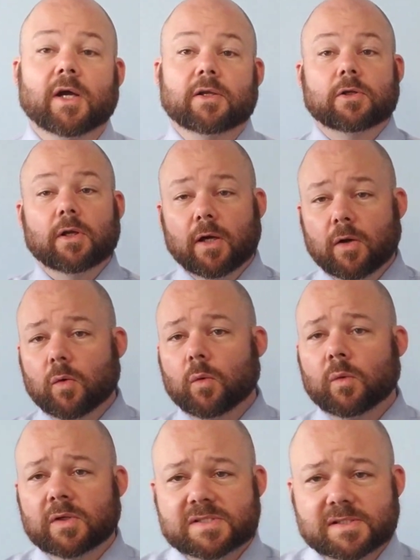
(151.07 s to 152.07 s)

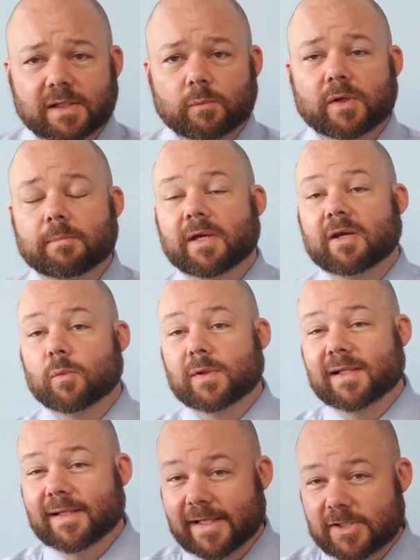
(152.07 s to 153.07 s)
No, instead we make
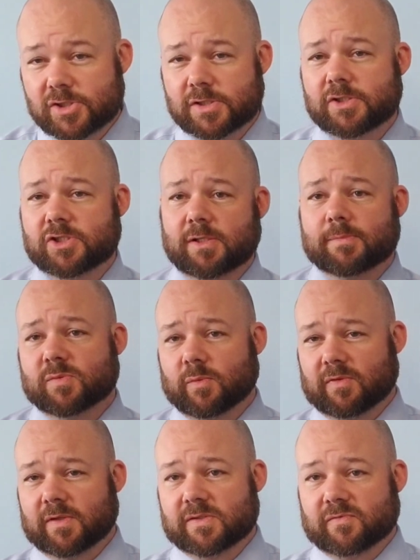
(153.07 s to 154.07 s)
relationships
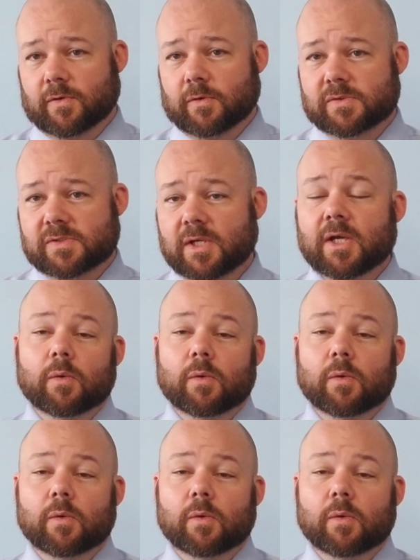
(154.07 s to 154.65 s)
with these folks.